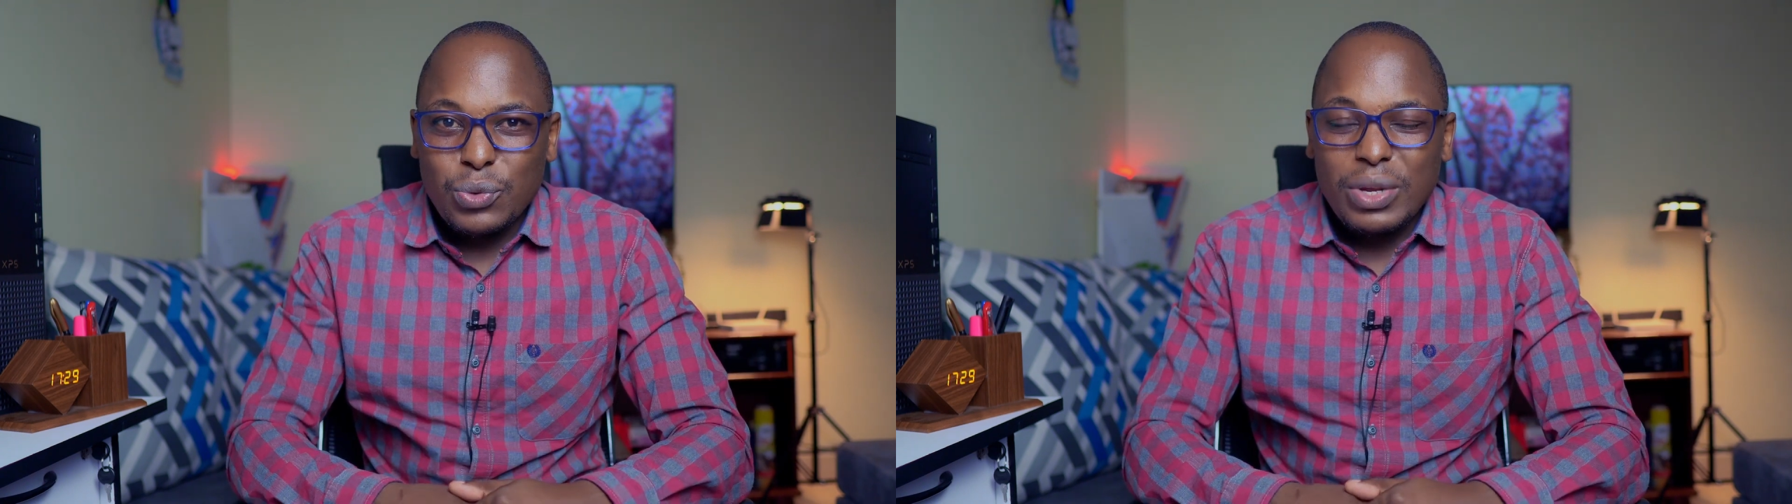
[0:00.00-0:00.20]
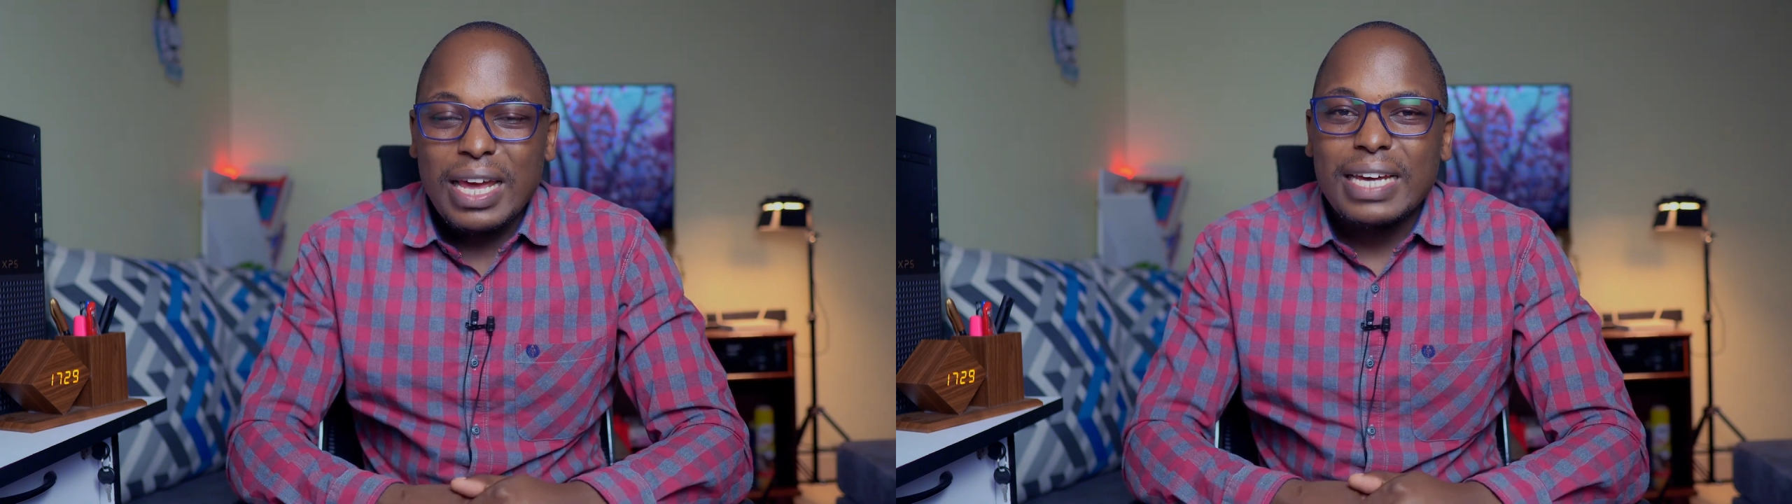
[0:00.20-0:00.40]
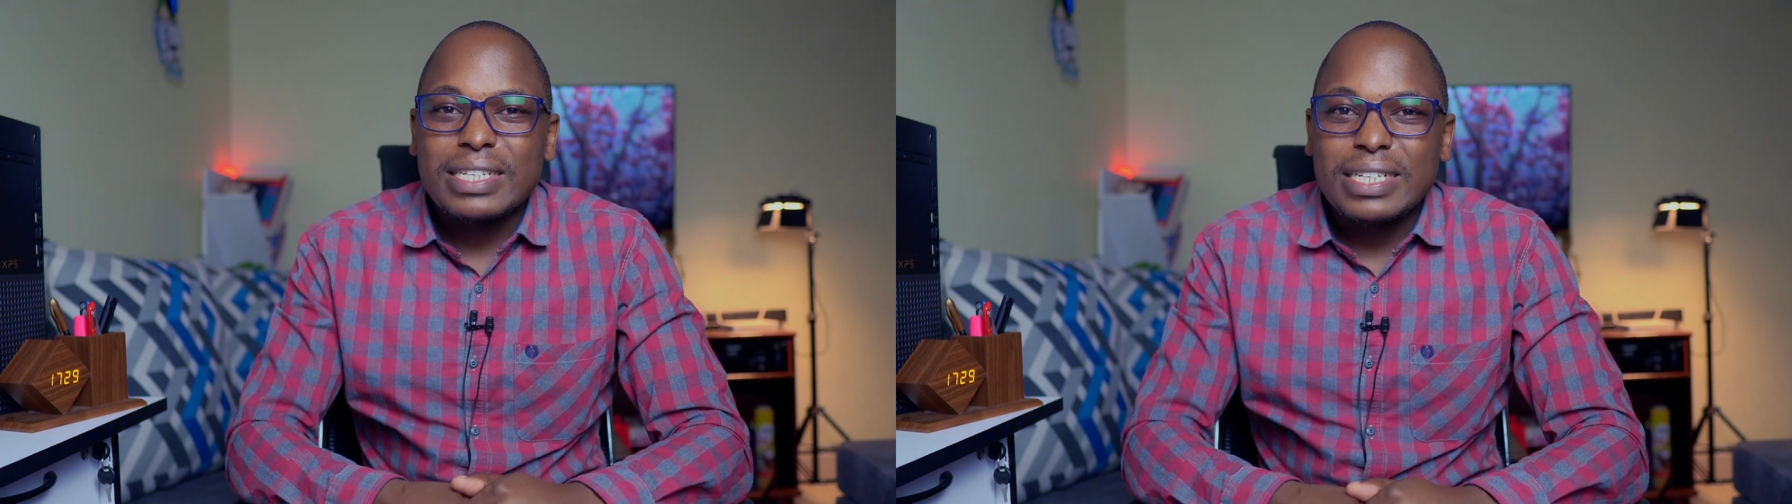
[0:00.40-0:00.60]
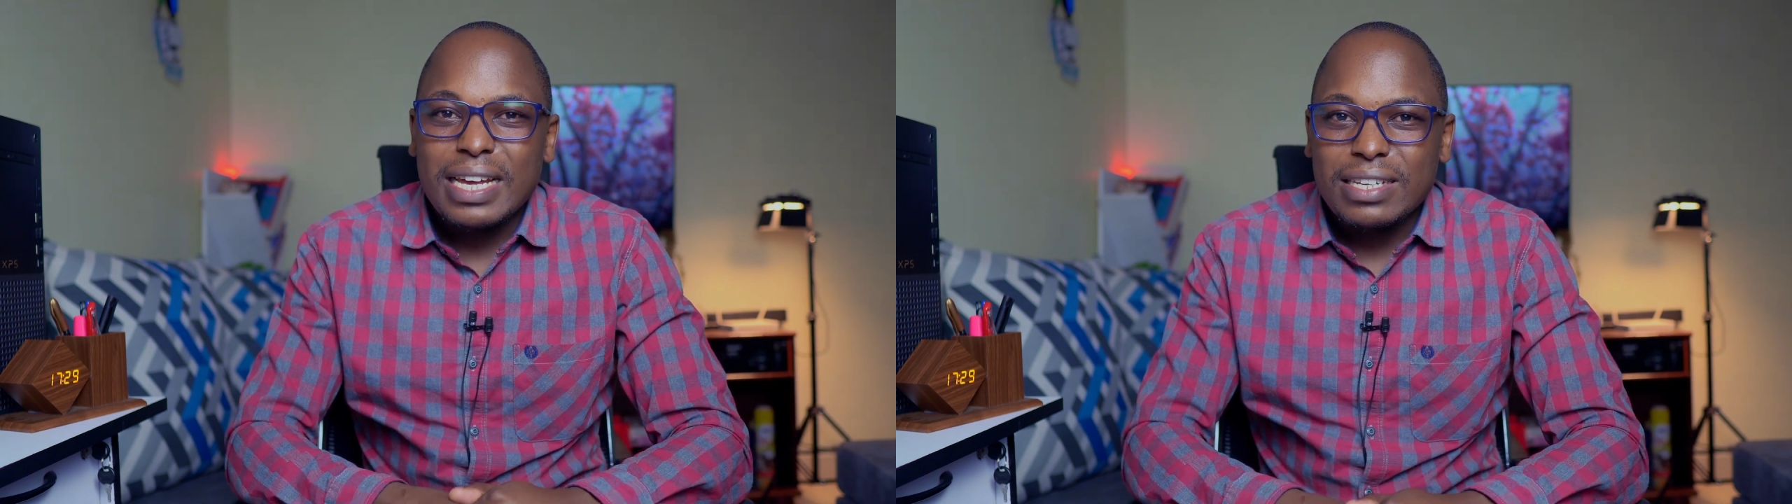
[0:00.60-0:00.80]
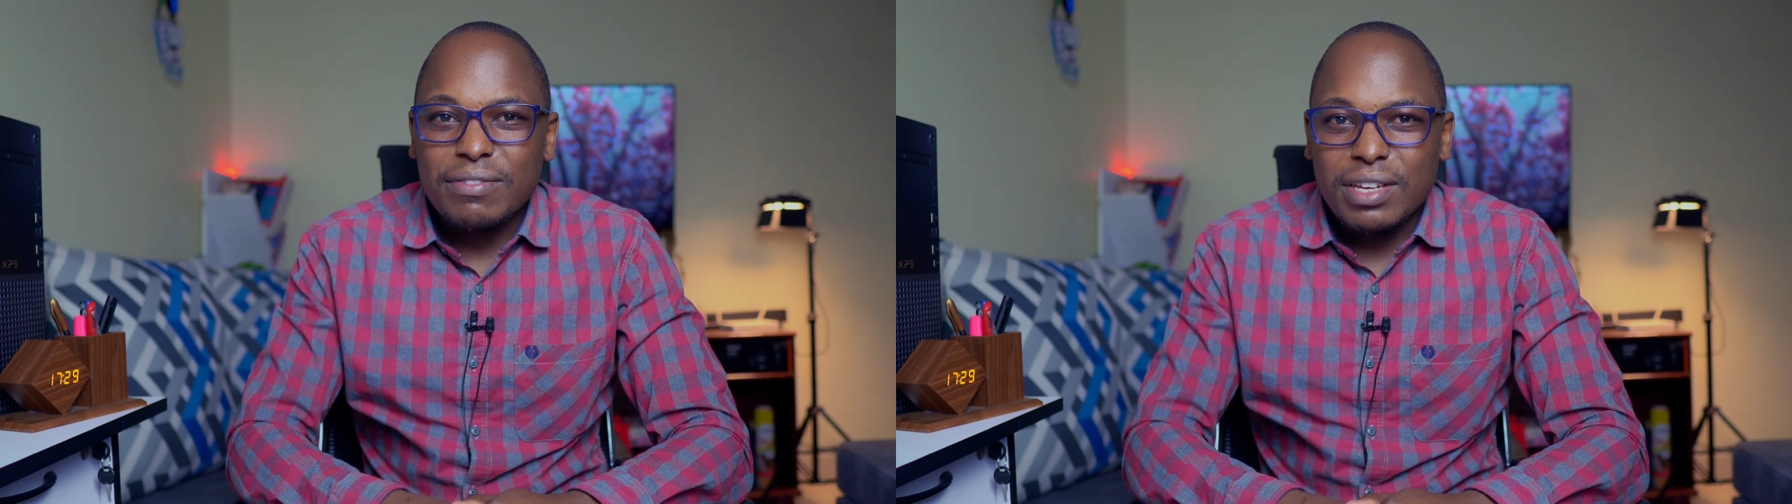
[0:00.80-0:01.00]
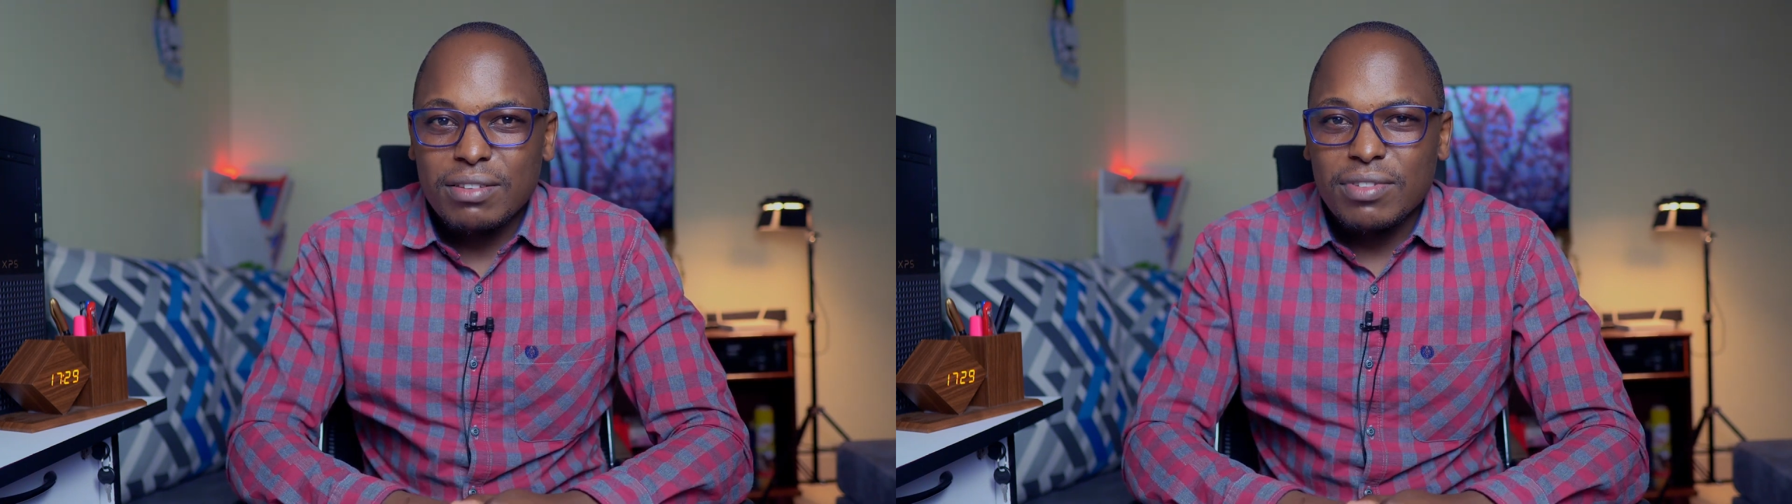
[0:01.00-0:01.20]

will attract a very,